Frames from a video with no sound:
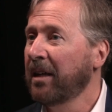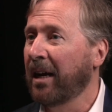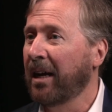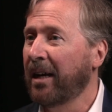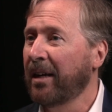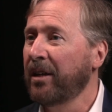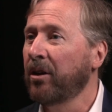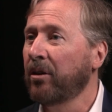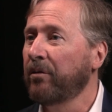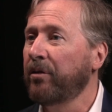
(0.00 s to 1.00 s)

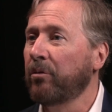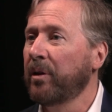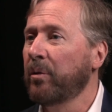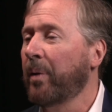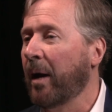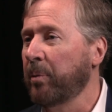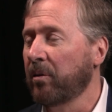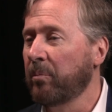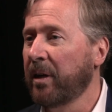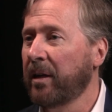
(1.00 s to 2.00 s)
If you read the
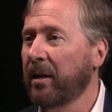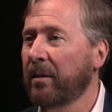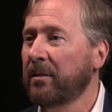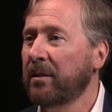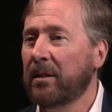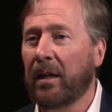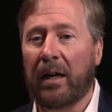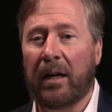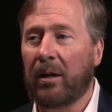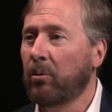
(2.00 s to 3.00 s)
popular media,
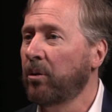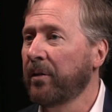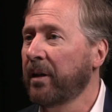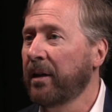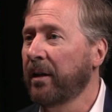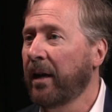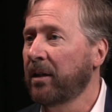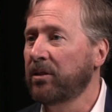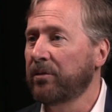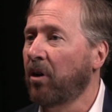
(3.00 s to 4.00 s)
we're on the
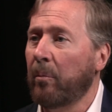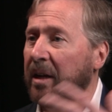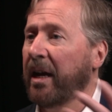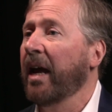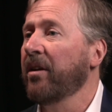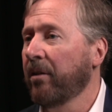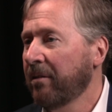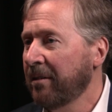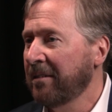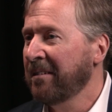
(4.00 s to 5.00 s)
edge of Armageddon
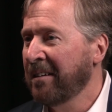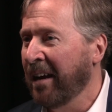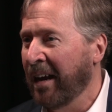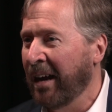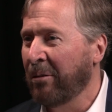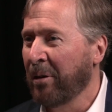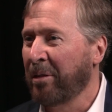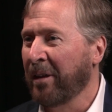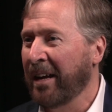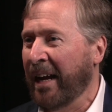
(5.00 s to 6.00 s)
with
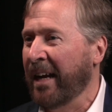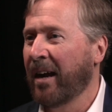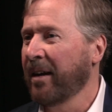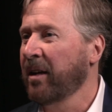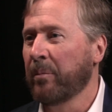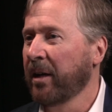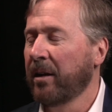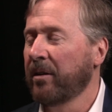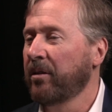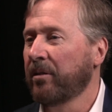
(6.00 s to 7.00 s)
AI coming
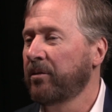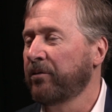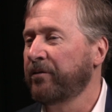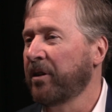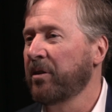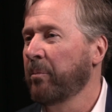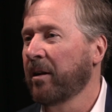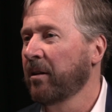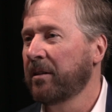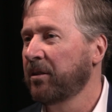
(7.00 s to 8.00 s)
in to
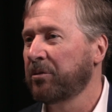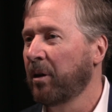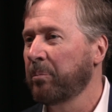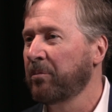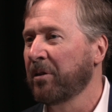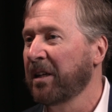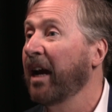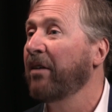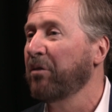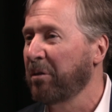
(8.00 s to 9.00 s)
fundamentally disrupt really
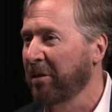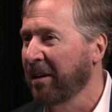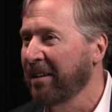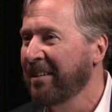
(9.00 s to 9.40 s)
everything.